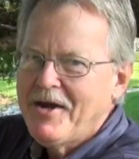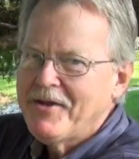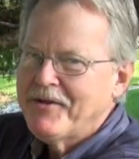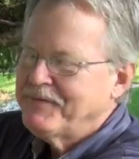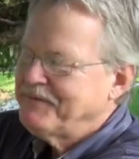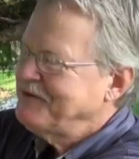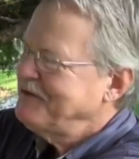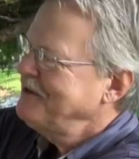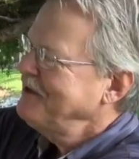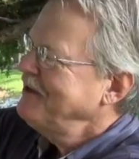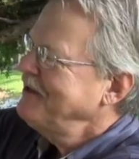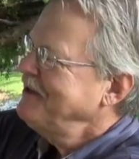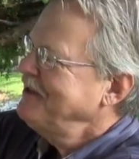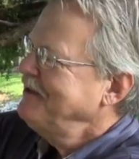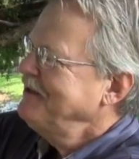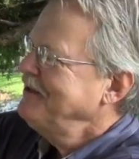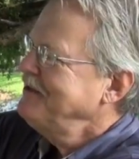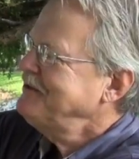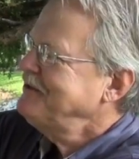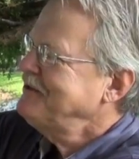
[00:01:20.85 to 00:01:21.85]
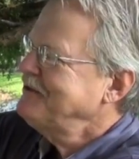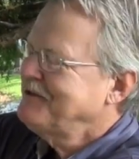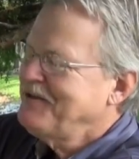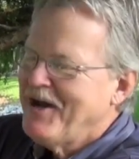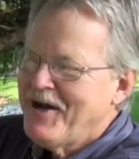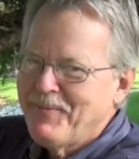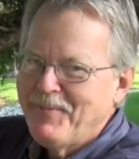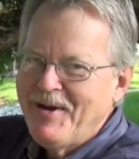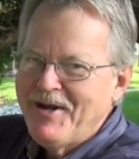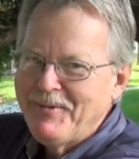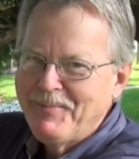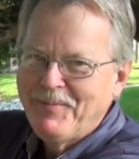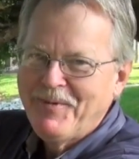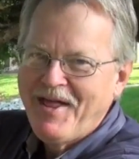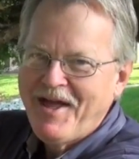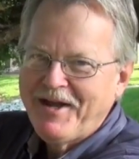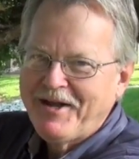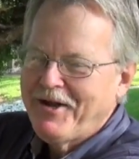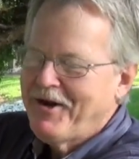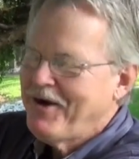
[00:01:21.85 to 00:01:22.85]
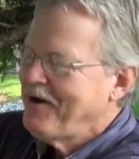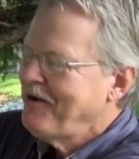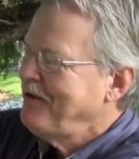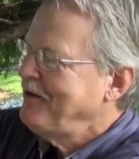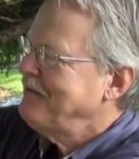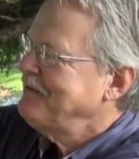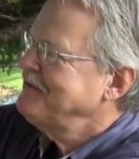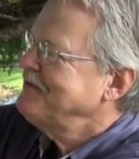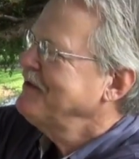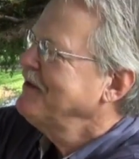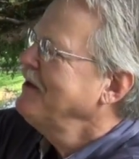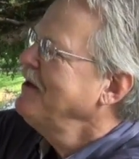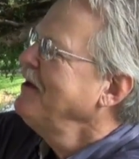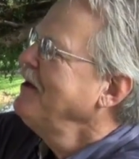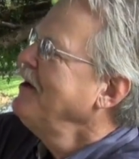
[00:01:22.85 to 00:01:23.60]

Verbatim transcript: olives? This does not make black olives.